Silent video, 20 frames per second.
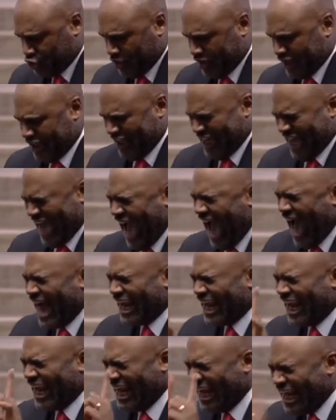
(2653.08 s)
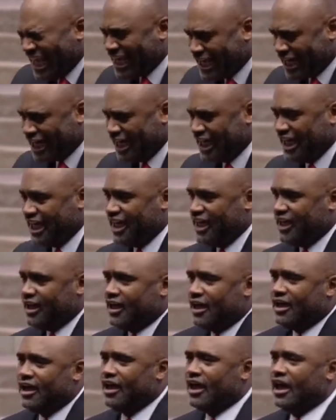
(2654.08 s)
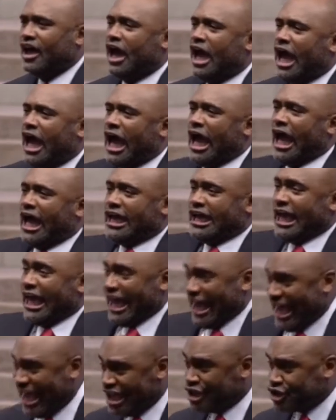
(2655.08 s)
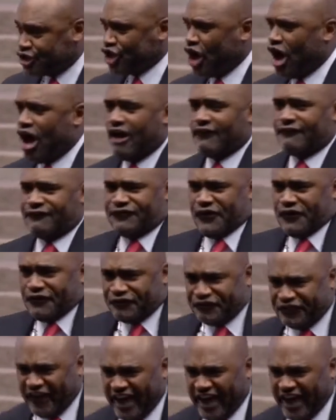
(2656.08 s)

and legally, Esau fulfilled the